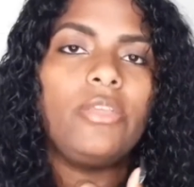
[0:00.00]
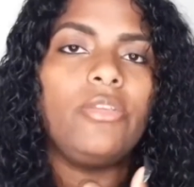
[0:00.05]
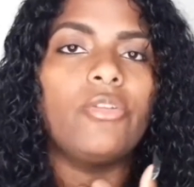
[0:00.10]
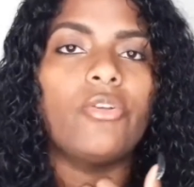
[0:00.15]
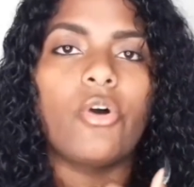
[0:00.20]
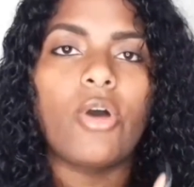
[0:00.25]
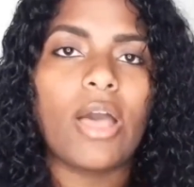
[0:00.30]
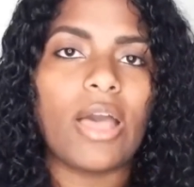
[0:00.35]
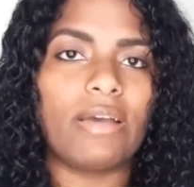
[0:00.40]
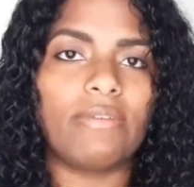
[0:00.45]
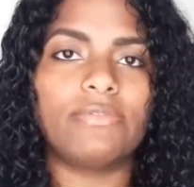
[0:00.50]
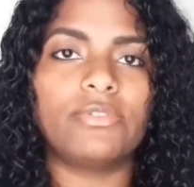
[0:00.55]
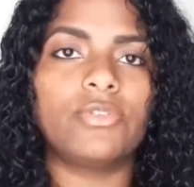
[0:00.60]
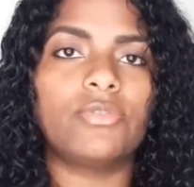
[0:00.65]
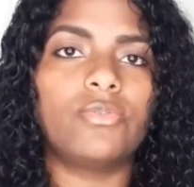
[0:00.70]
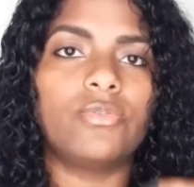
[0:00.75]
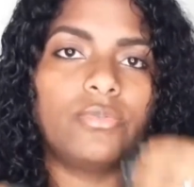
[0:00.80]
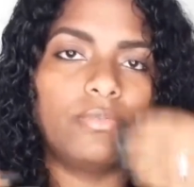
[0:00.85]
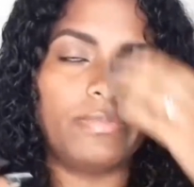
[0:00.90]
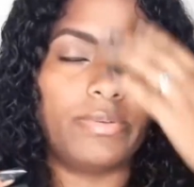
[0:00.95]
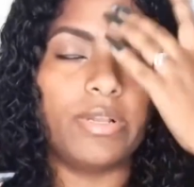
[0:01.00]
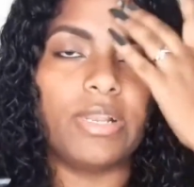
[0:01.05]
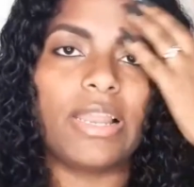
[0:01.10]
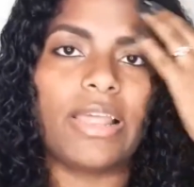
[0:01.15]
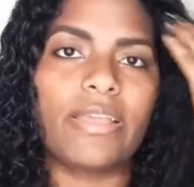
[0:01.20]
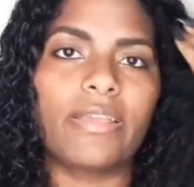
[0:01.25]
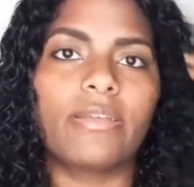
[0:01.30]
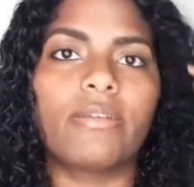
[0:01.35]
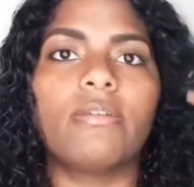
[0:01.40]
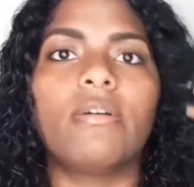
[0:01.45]
You don't have to put
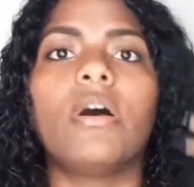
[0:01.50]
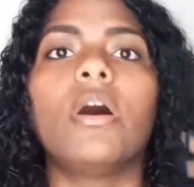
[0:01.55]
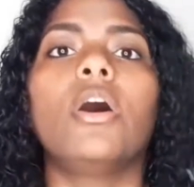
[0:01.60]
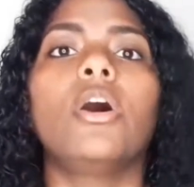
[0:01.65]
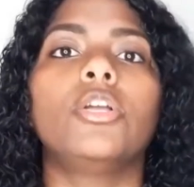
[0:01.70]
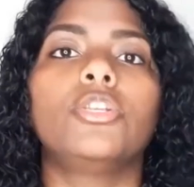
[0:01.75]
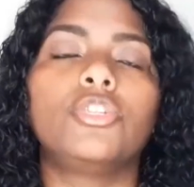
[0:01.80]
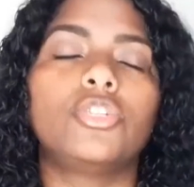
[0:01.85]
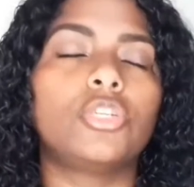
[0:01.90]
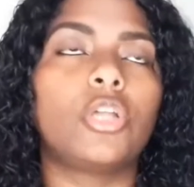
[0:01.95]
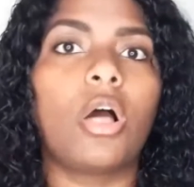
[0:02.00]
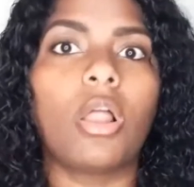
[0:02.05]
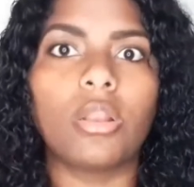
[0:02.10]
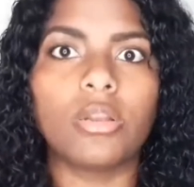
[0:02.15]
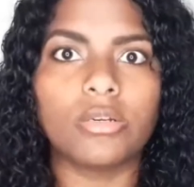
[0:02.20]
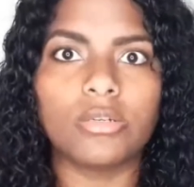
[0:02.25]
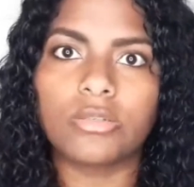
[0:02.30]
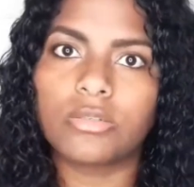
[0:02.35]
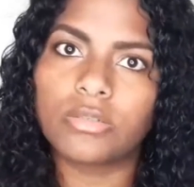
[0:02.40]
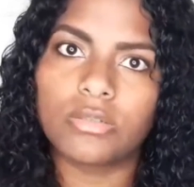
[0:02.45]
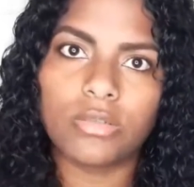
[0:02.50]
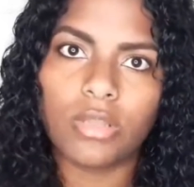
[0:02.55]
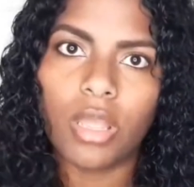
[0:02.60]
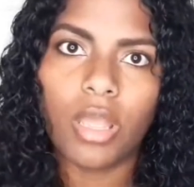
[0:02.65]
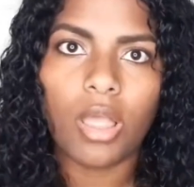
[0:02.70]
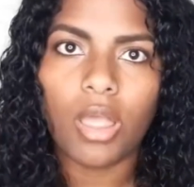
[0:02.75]
like a hundred dollars